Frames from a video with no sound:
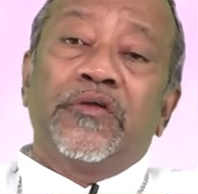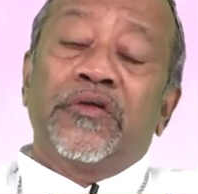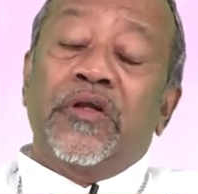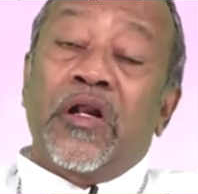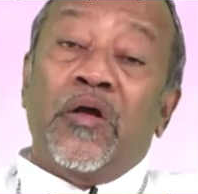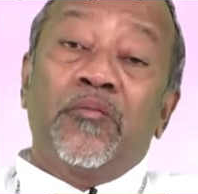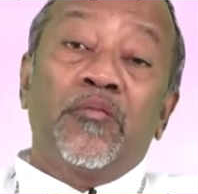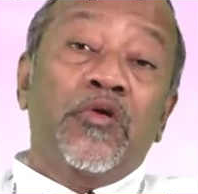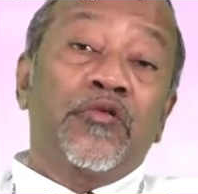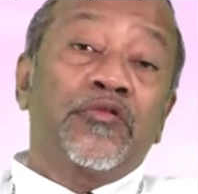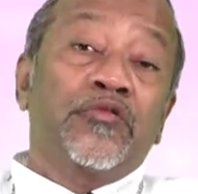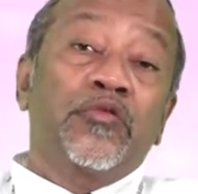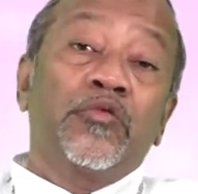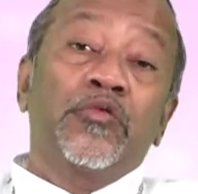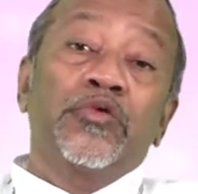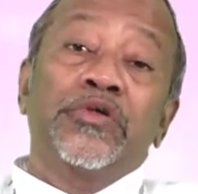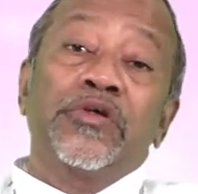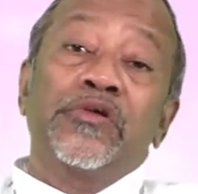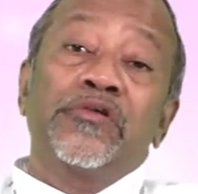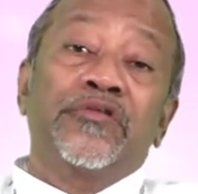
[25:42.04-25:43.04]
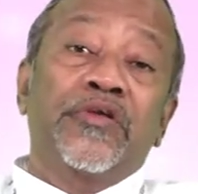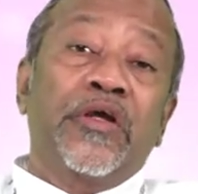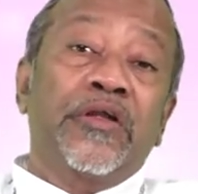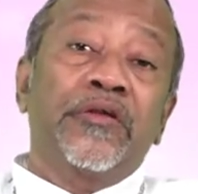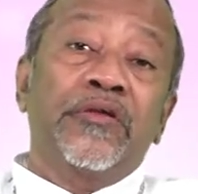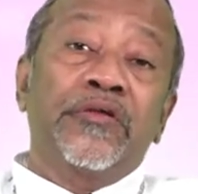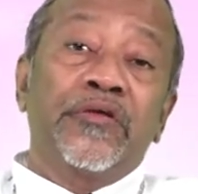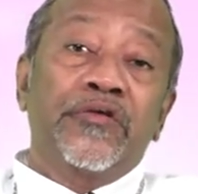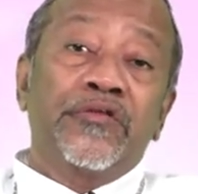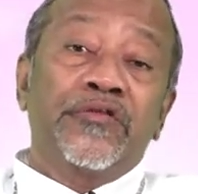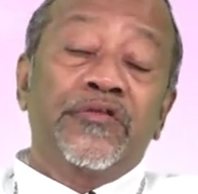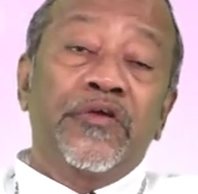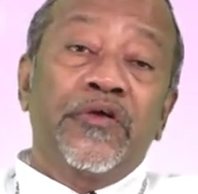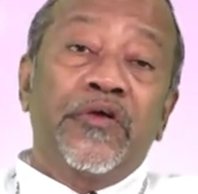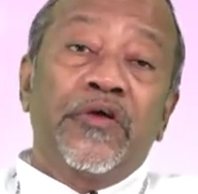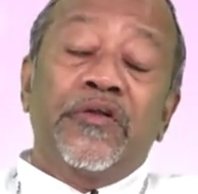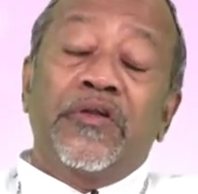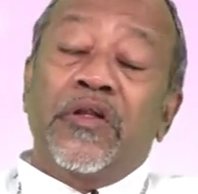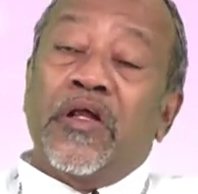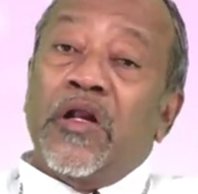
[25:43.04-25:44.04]
the number of social centers,
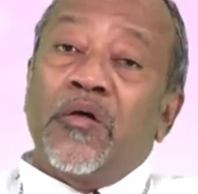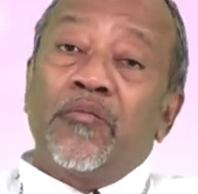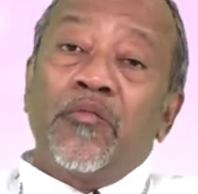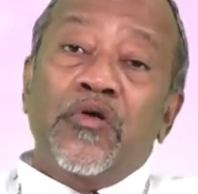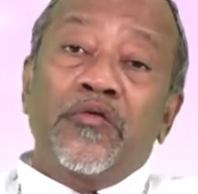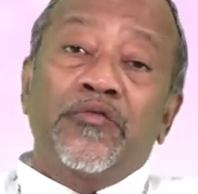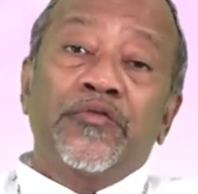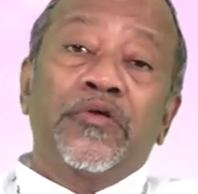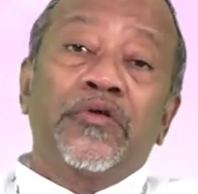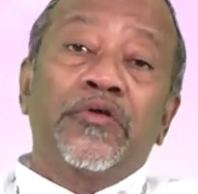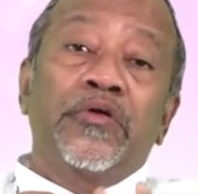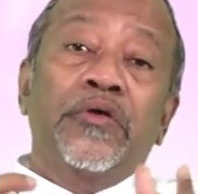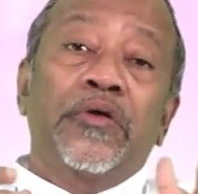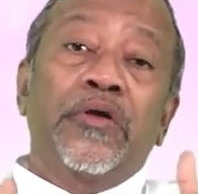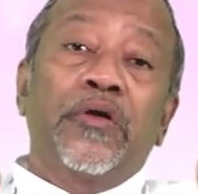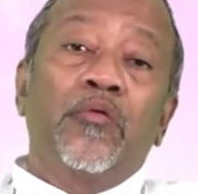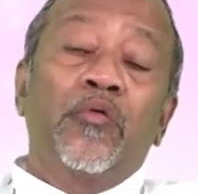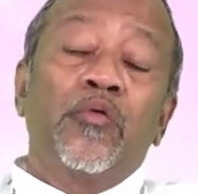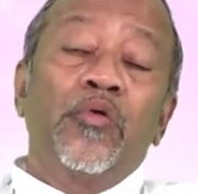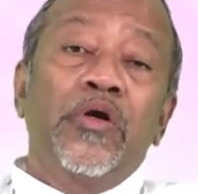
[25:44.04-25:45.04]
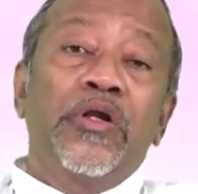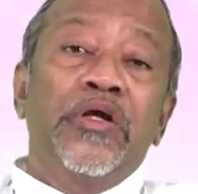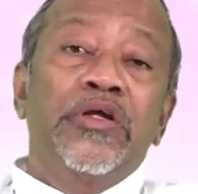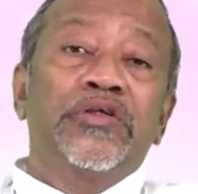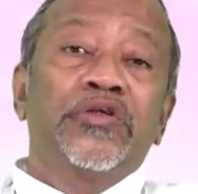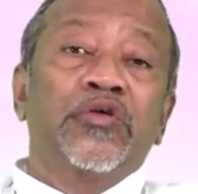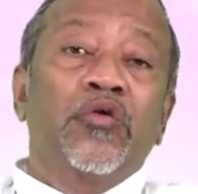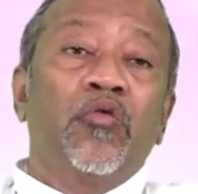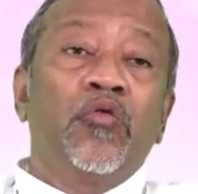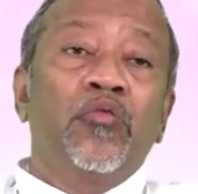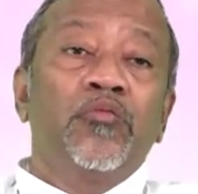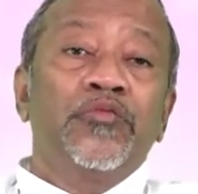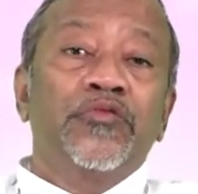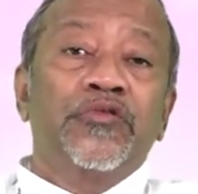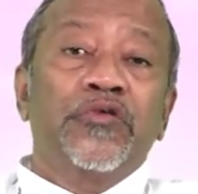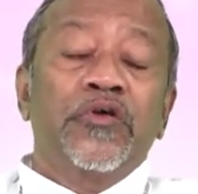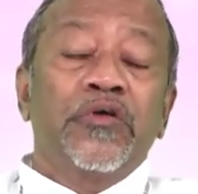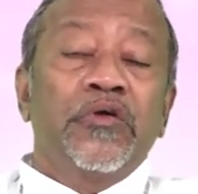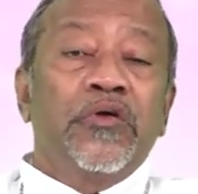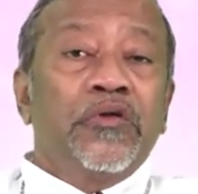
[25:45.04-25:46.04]
the number of the old age homes,